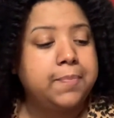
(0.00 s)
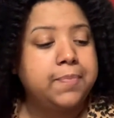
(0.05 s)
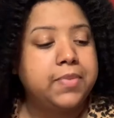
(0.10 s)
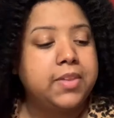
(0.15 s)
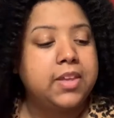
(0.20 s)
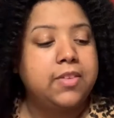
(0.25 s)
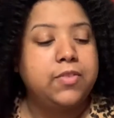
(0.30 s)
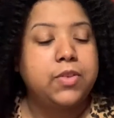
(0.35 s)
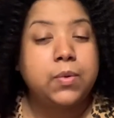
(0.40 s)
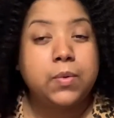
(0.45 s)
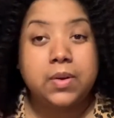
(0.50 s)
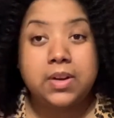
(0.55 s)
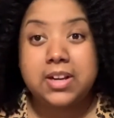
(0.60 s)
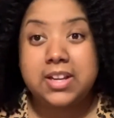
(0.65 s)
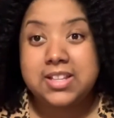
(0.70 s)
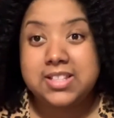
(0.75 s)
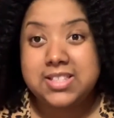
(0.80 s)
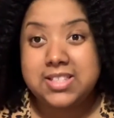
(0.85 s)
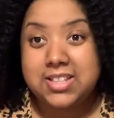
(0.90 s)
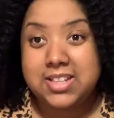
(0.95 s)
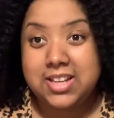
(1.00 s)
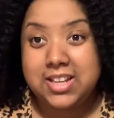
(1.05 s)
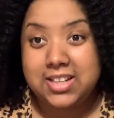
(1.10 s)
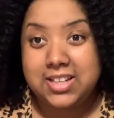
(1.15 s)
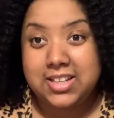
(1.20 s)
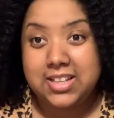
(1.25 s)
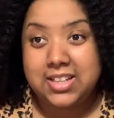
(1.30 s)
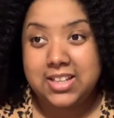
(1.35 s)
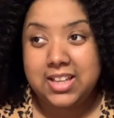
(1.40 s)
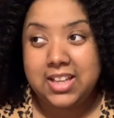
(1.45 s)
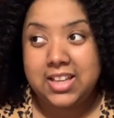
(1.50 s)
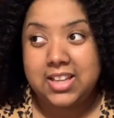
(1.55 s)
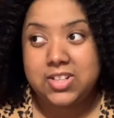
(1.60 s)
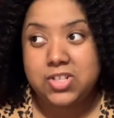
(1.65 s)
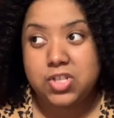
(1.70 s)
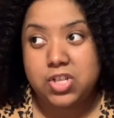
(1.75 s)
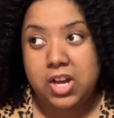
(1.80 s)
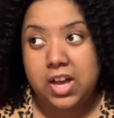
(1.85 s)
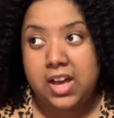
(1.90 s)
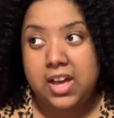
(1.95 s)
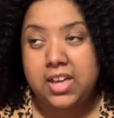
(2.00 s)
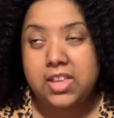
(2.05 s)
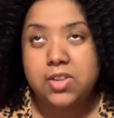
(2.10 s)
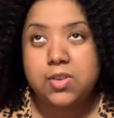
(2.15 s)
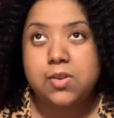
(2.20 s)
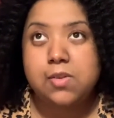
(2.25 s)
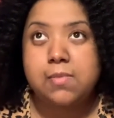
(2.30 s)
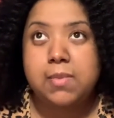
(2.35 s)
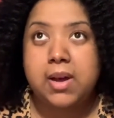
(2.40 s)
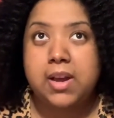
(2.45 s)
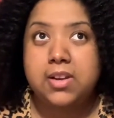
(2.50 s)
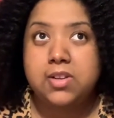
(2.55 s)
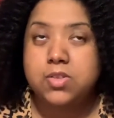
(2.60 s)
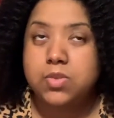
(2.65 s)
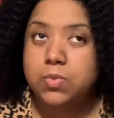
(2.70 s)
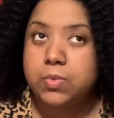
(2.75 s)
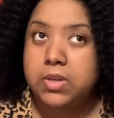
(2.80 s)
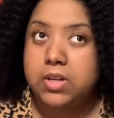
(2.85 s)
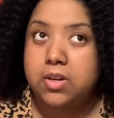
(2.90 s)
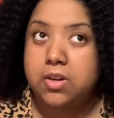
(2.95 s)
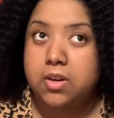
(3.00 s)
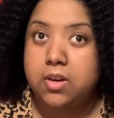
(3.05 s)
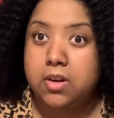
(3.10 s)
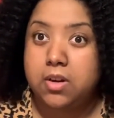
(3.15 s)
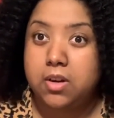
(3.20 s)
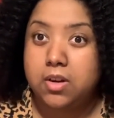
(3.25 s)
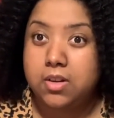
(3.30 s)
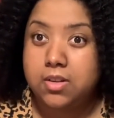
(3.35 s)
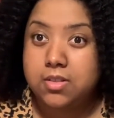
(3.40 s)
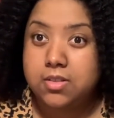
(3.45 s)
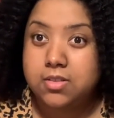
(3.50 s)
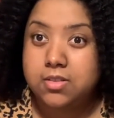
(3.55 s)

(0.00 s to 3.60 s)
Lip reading: If you are into honey and chai and you don't mind a sweeter